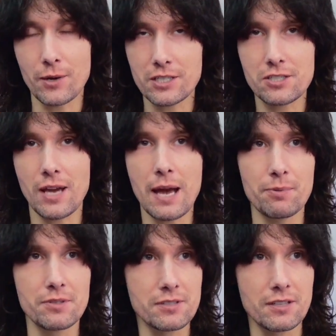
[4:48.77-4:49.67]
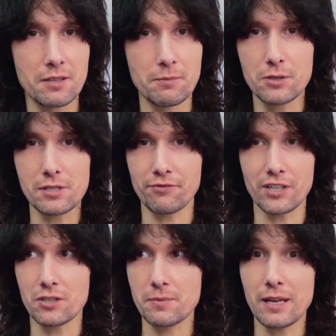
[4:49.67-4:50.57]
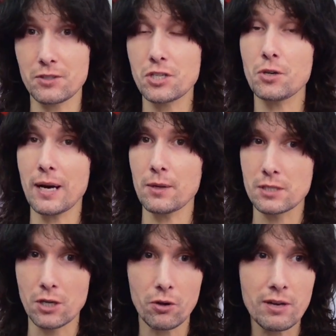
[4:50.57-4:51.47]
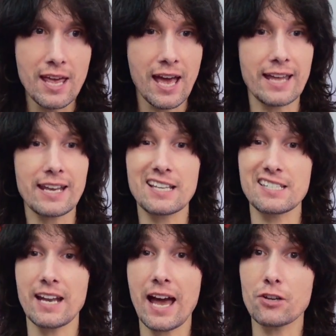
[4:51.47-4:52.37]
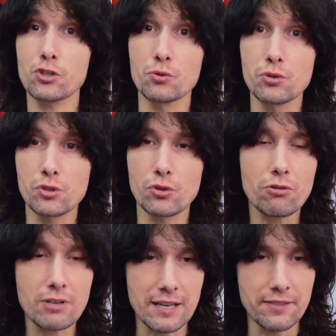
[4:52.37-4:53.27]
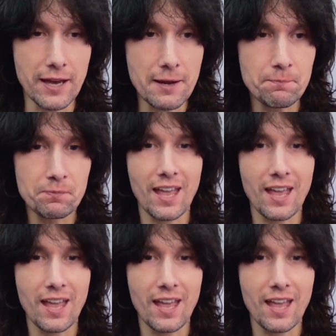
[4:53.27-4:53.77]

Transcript: It just so happens that the music video is about two hours long and has an actual story in there